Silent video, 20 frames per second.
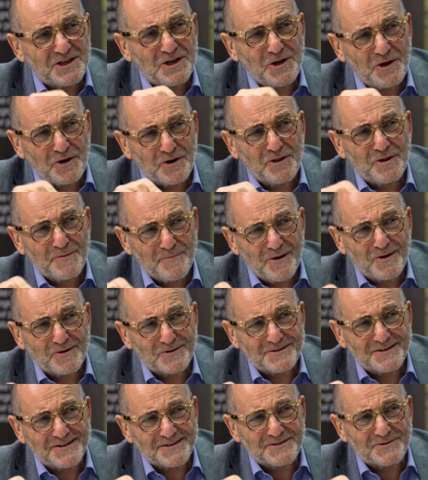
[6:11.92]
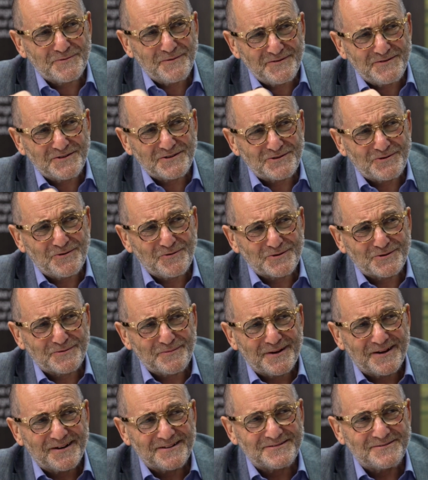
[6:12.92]
a lot of the boxes that we've just talked
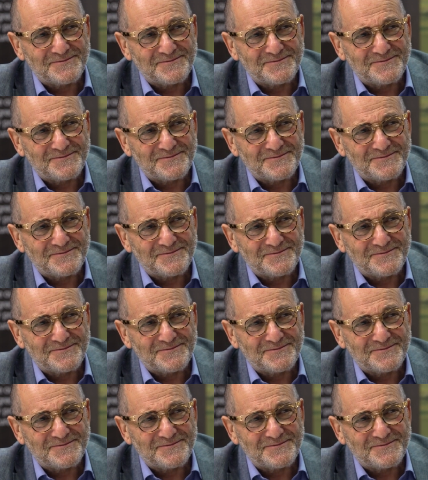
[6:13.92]
about.